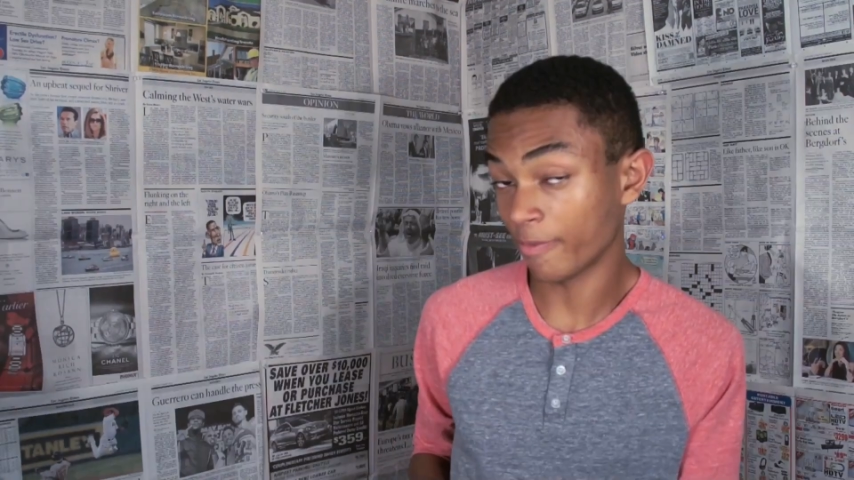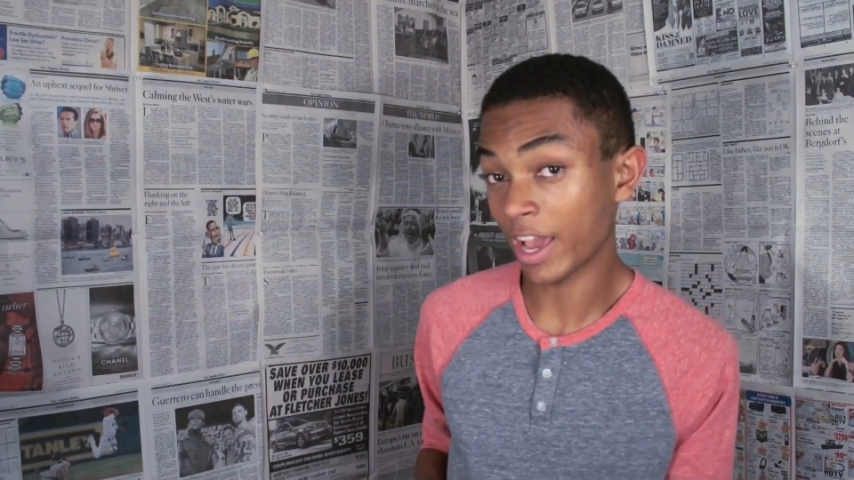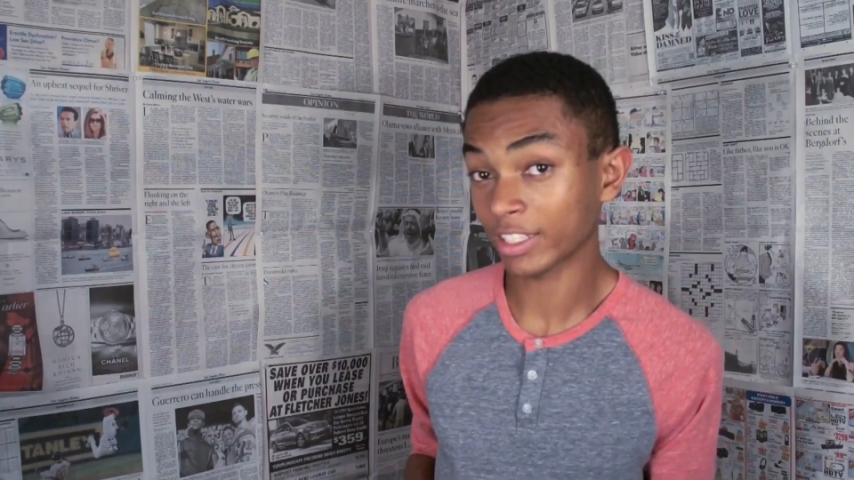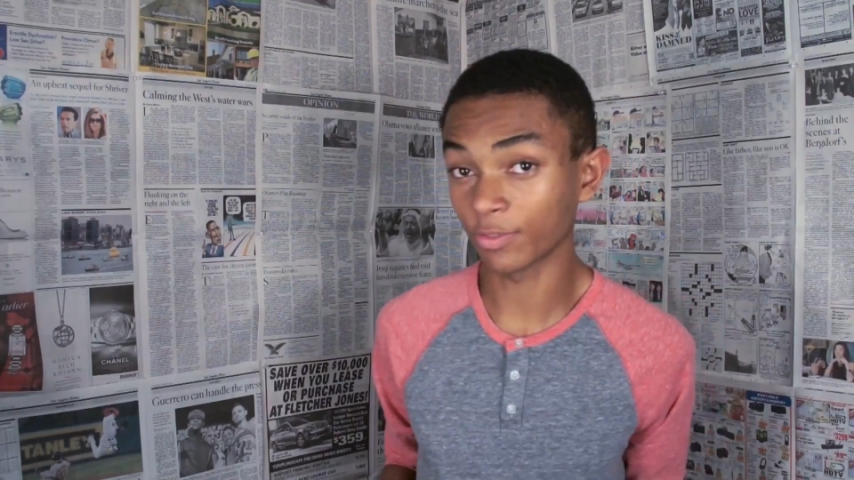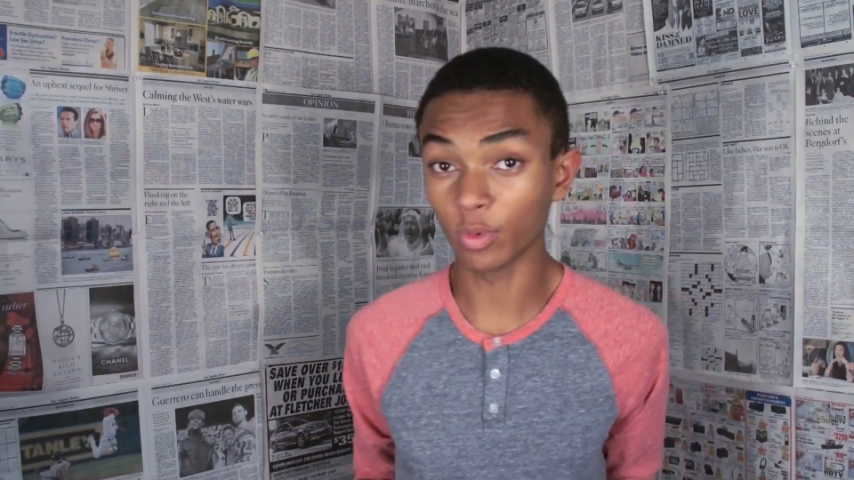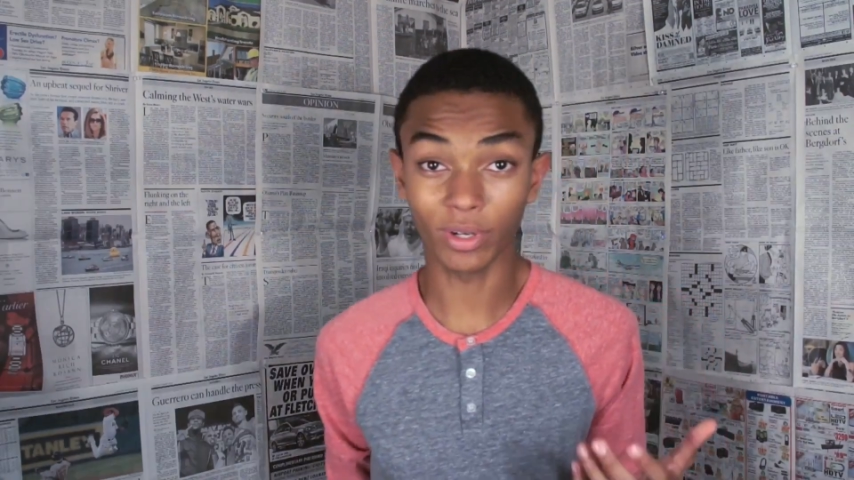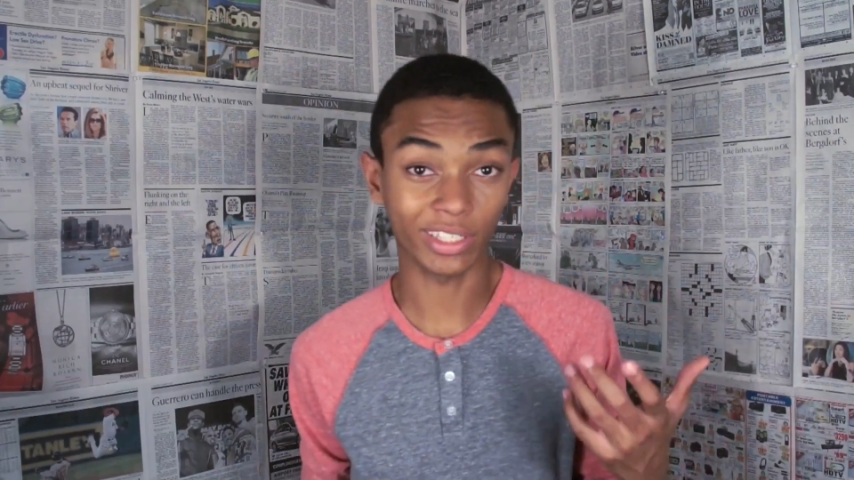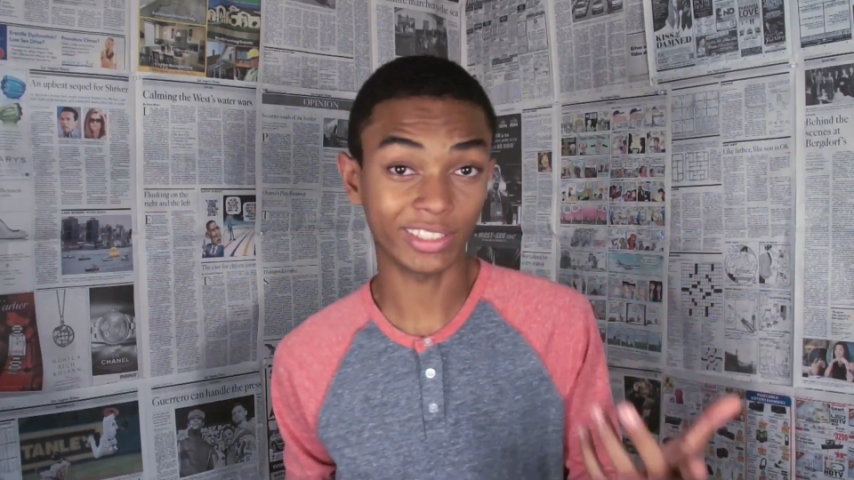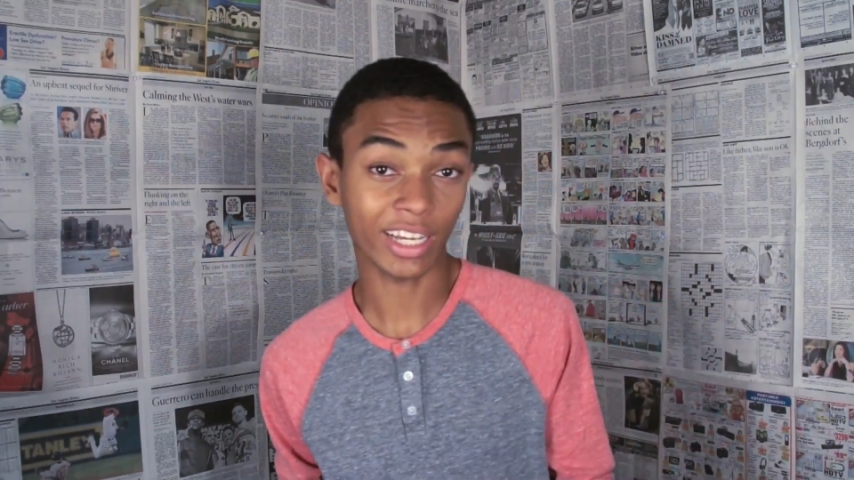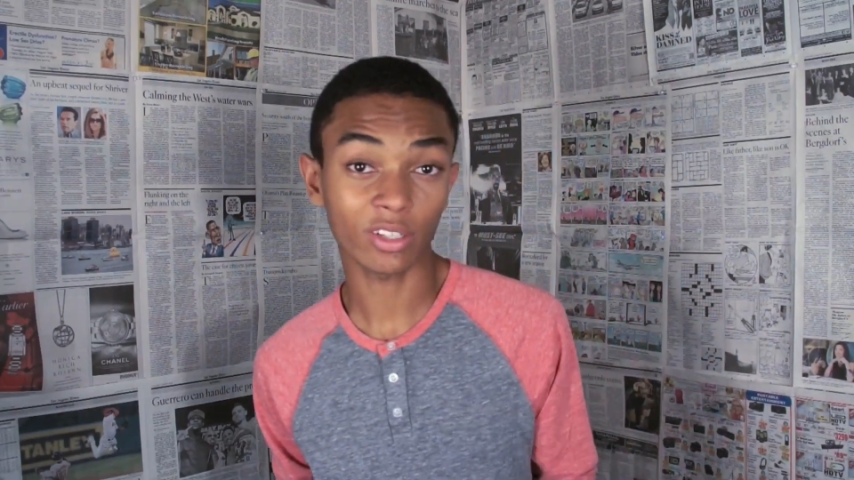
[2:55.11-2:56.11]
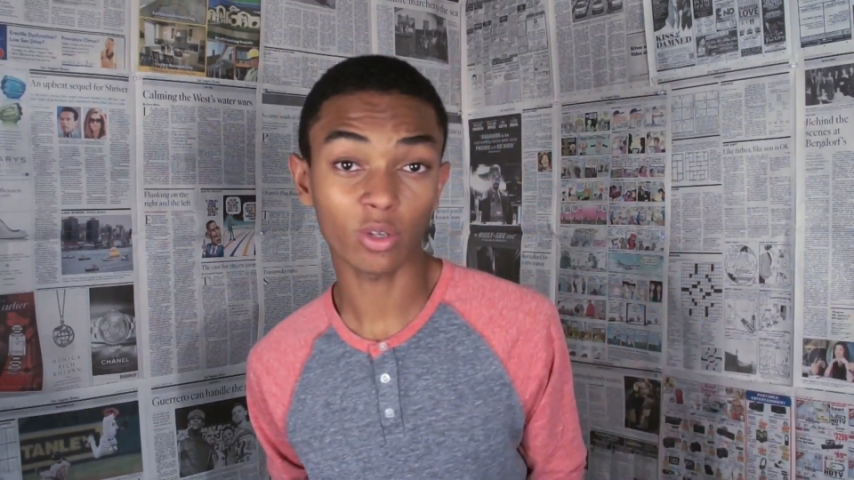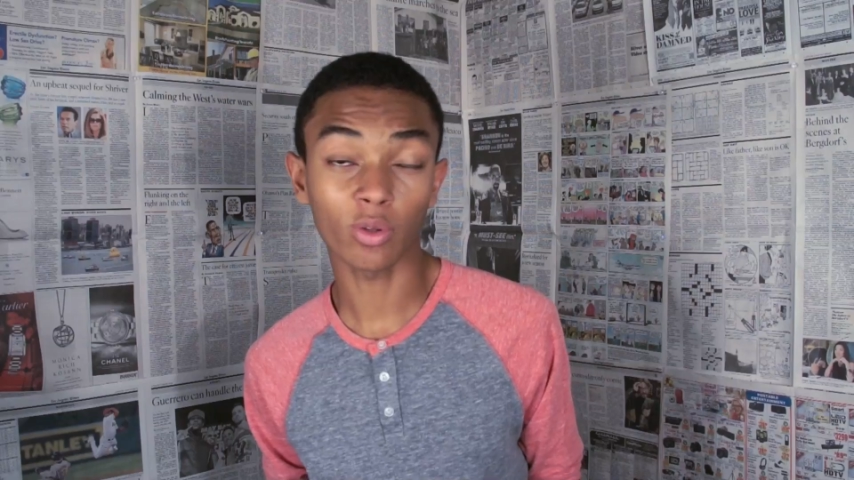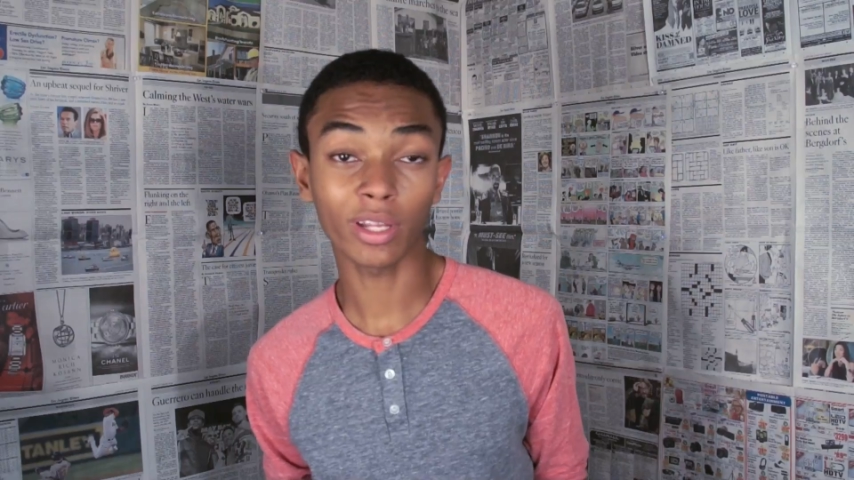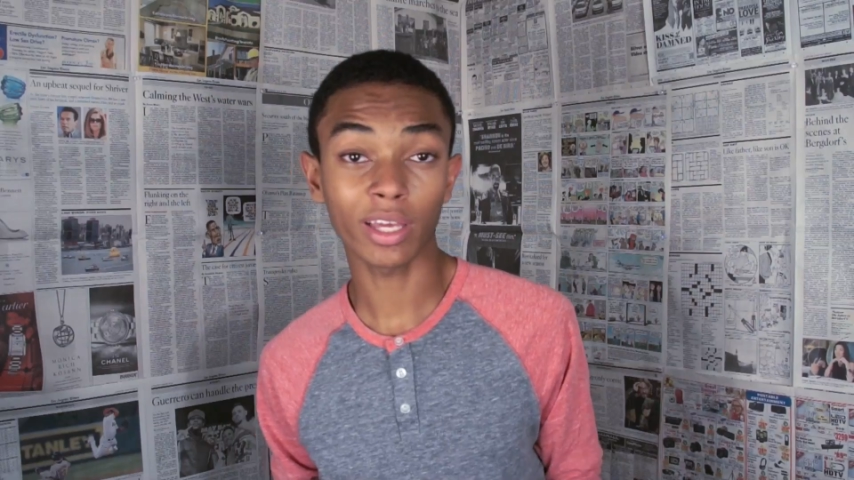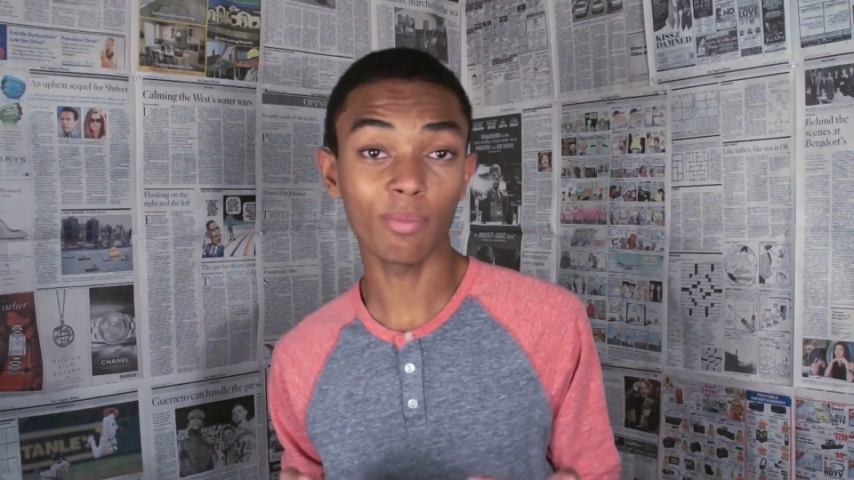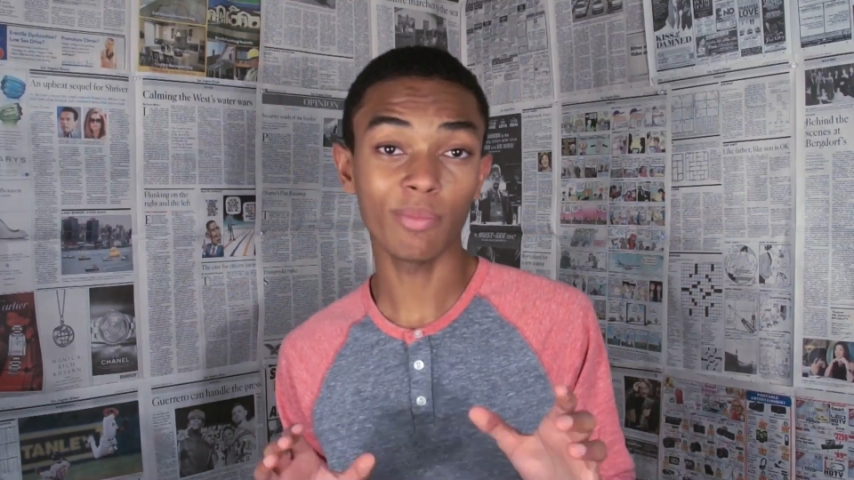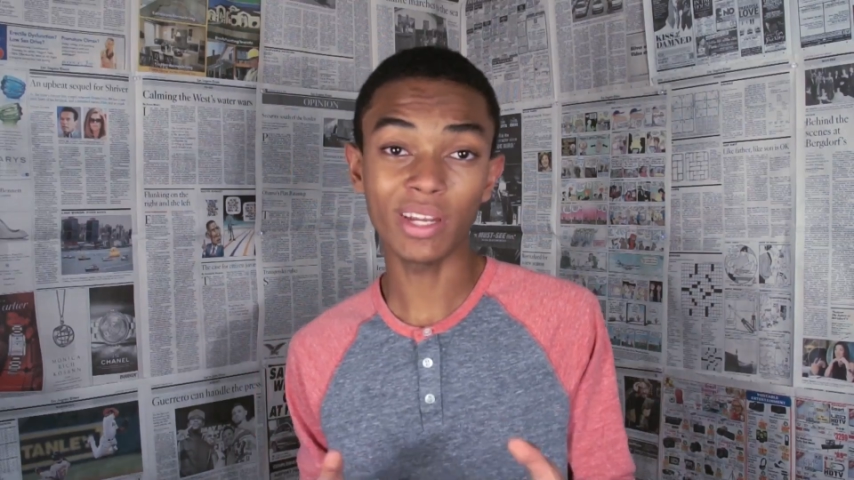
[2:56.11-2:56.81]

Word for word: fact, if you want to get technical again,